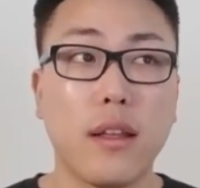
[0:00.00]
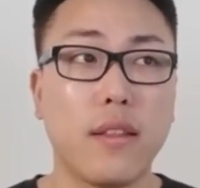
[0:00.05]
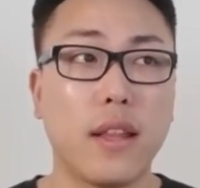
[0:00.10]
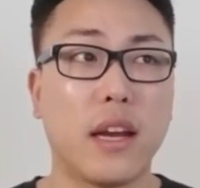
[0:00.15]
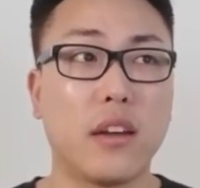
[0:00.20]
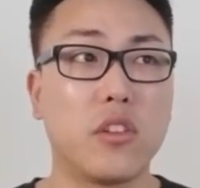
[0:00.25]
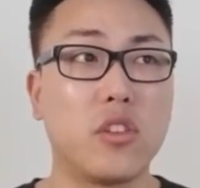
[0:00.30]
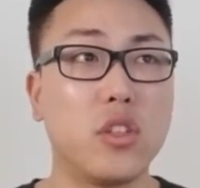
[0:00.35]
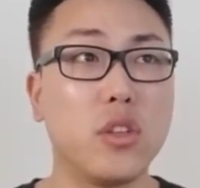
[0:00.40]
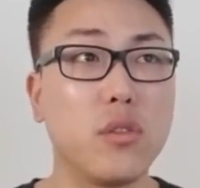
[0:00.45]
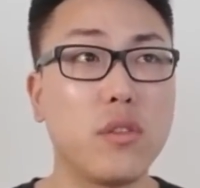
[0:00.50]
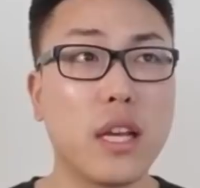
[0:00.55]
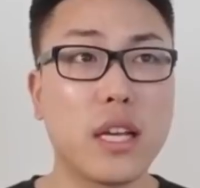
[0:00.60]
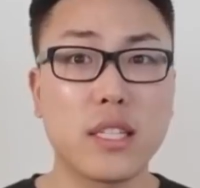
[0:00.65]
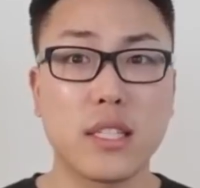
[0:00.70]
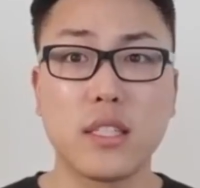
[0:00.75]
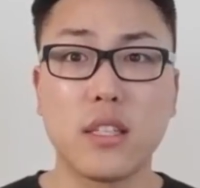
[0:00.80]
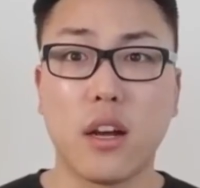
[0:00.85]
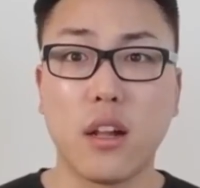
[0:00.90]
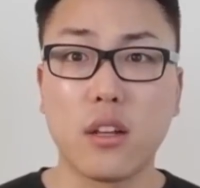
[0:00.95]
Now,
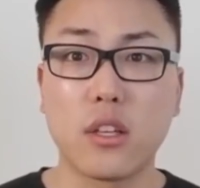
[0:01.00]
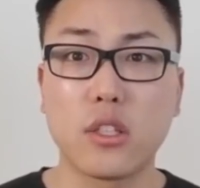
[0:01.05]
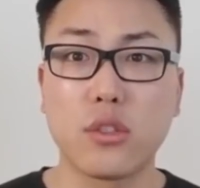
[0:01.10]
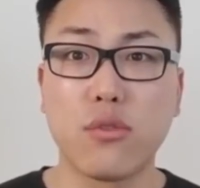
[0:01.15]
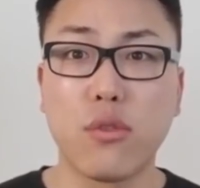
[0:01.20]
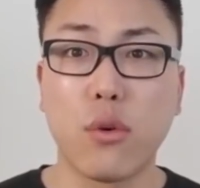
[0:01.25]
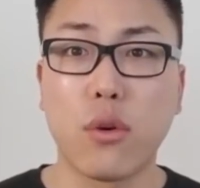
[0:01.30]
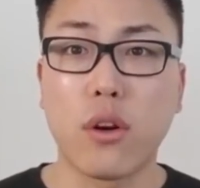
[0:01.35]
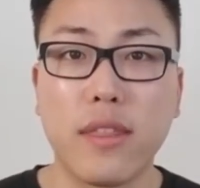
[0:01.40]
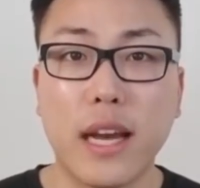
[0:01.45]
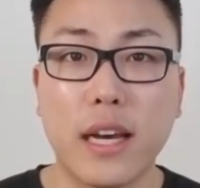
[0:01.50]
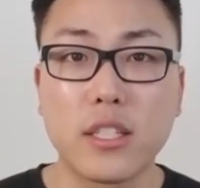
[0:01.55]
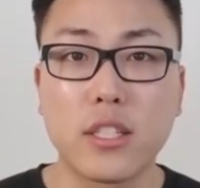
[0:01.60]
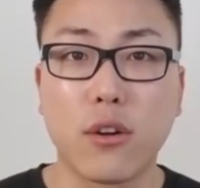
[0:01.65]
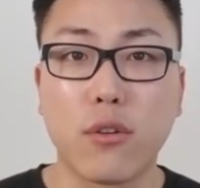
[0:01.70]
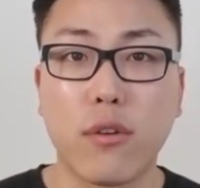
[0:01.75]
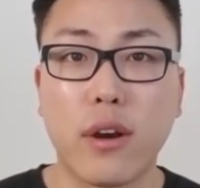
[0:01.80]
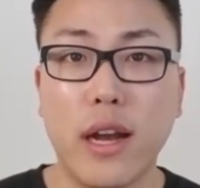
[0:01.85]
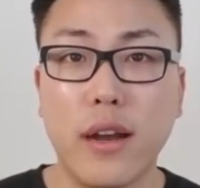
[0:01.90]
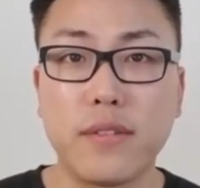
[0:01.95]
$2,000 for
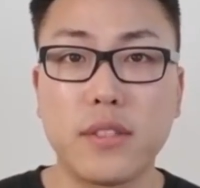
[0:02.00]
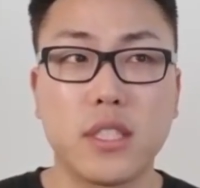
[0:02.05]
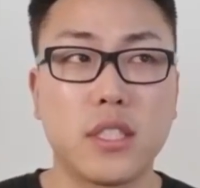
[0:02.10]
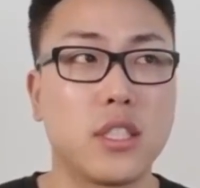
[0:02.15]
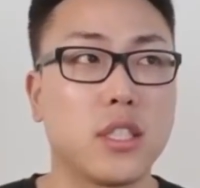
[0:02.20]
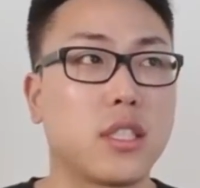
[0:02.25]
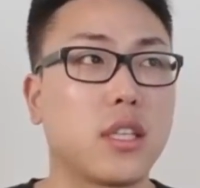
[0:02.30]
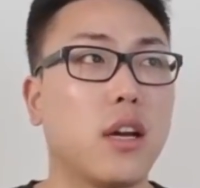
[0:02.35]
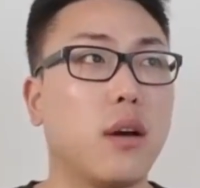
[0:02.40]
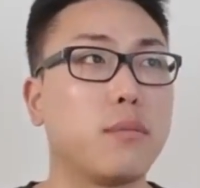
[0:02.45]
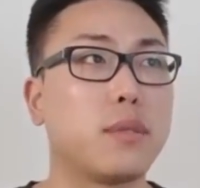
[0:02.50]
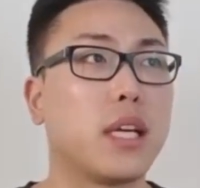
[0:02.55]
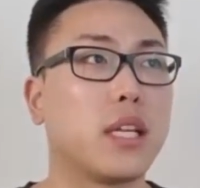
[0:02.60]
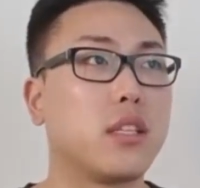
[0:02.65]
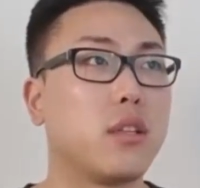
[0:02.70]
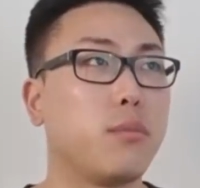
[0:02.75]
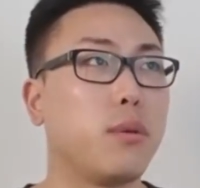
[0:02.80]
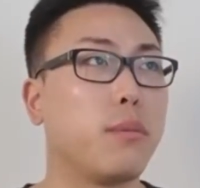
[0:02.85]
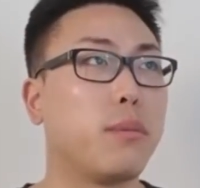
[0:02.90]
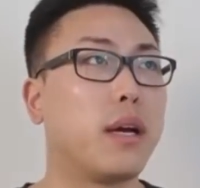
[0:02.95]
1,000 grafts just comes
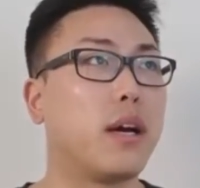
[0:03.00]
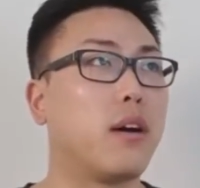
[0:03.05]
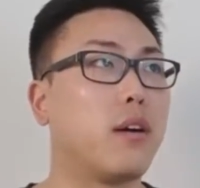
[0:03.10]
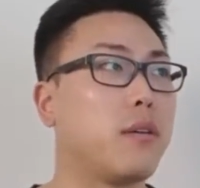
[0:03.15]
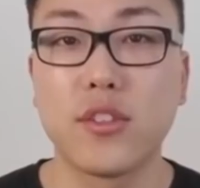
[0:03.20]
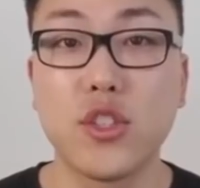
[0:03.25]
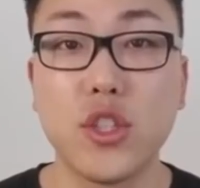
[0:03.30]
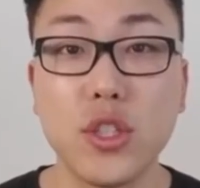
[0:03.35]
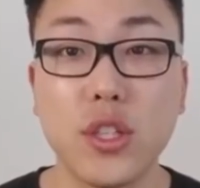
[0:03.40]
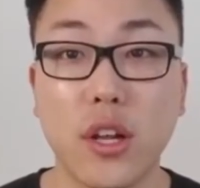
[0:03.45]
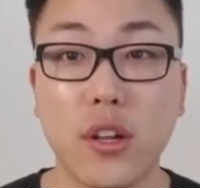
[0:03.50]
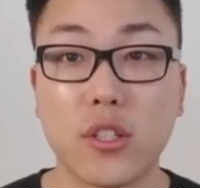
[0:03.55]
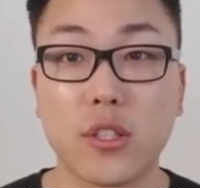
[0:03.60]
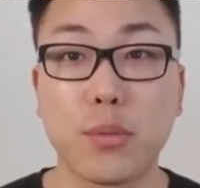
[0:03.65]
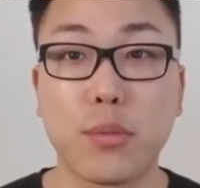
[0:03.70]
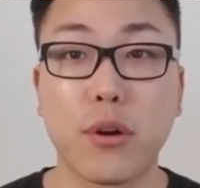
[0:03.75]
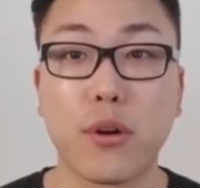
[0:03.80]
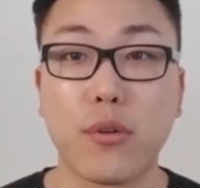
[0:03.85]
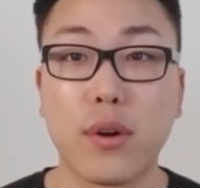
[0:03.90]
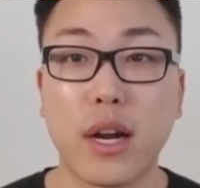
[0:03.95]
out to be about
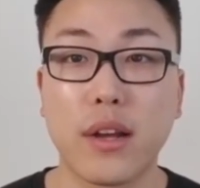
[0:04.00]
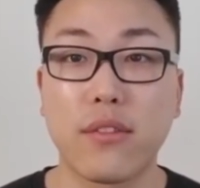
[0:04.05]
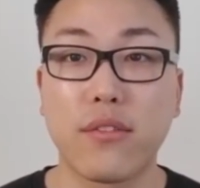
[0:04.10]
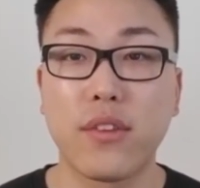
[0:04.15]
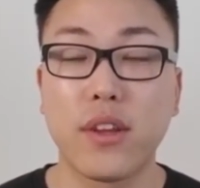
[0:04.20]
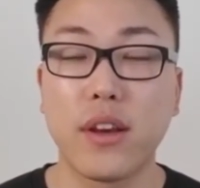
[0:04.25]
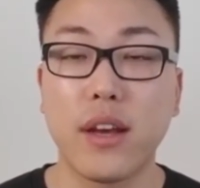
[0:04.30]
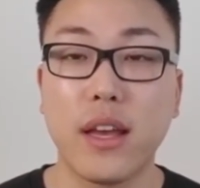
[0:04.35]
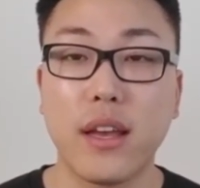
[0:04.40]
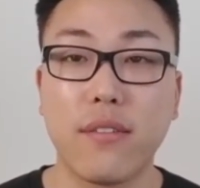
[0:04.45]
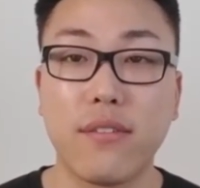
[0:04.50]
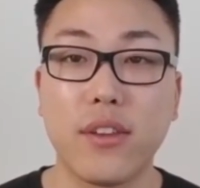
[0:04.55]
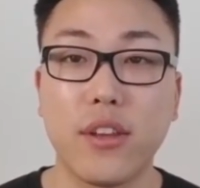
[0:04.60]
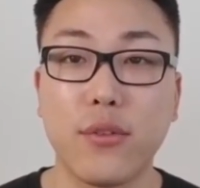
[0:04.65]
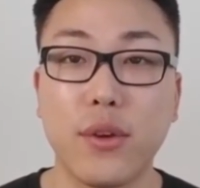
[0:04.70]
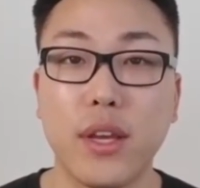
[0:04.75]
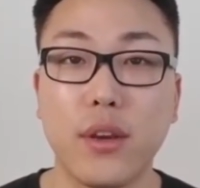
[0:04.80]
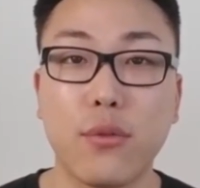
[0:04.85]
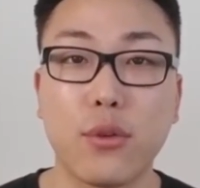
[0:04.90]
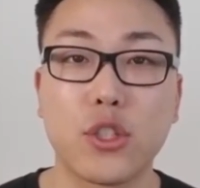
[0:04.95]
$2 per graft via
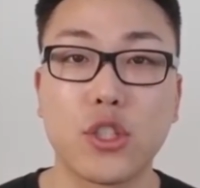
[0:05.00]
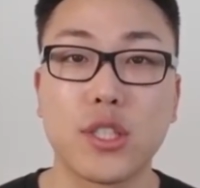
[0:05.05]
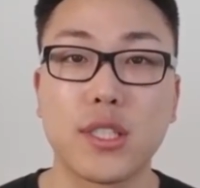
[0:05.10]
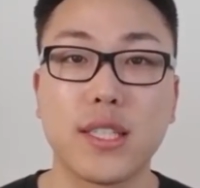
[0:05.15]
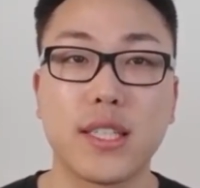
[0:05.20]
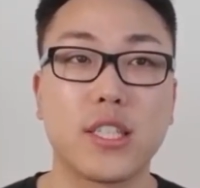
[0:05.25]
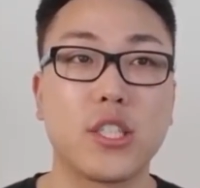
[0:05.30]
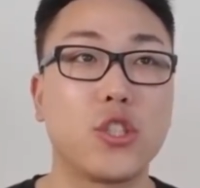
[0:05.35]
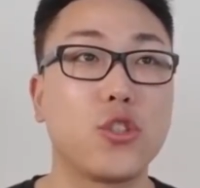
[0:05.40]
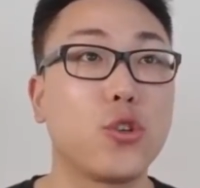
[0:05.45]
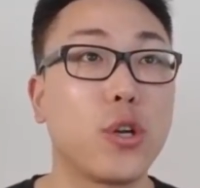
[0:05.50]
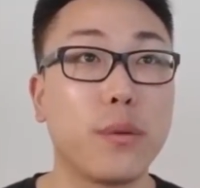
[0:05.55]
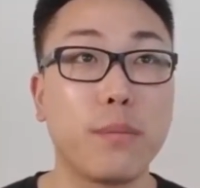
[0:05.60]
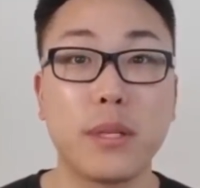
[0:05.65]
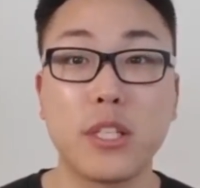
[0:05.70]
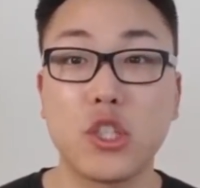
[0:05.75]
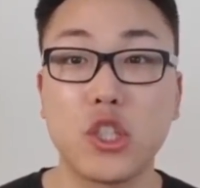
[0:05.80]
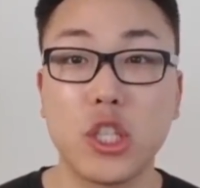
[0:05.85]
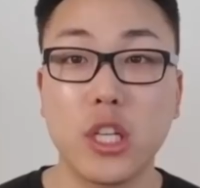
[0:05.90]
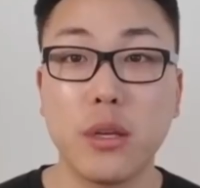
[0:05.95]
FUE, which is
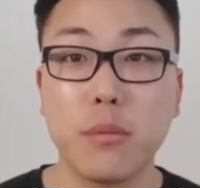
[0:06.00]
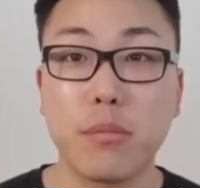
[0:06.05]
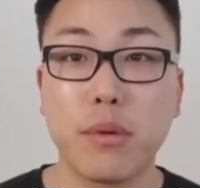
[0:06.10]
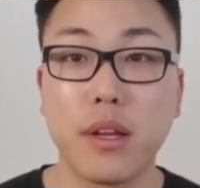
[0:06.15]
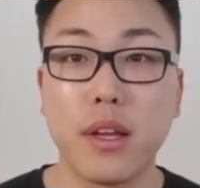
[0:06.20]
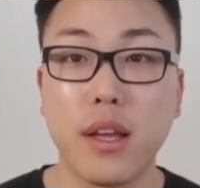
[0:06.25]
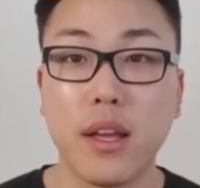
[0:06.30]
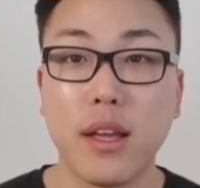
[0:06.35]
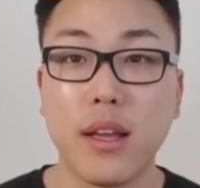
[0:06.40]
extremely cheap.